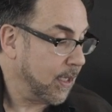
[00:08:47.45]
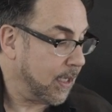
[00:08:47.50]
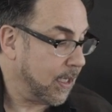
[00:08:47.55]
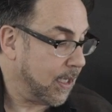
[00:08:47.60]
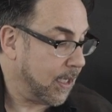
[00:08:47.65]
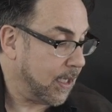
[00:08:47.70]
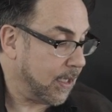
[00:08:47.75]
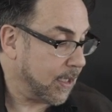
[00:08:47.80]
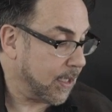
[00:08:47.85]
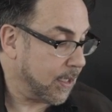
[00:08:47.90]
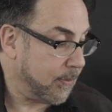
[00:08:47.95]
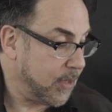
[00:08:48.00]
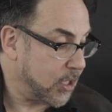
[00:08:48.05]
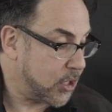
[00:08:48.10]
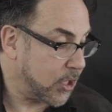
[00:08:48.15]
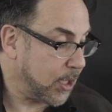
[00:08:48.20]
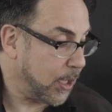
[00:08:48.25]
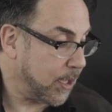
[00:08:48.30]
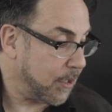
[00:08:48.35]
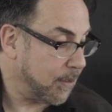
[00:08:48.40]
in
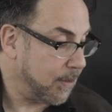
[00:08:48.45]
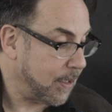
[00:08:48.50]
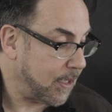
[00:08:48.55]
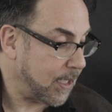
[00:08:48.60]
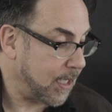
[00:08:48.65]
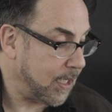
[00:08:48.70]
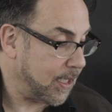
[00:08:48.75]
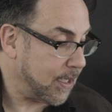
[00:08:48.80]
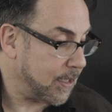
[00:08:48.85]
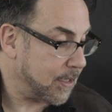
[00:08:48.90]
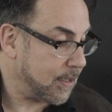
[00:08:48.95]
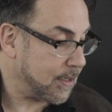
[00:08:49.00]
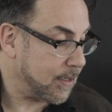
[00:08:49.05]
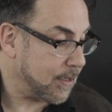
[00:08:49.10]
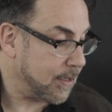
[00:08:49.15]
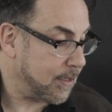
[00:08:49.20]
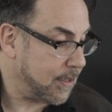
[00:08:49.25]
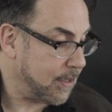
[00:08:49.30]
Michigan, and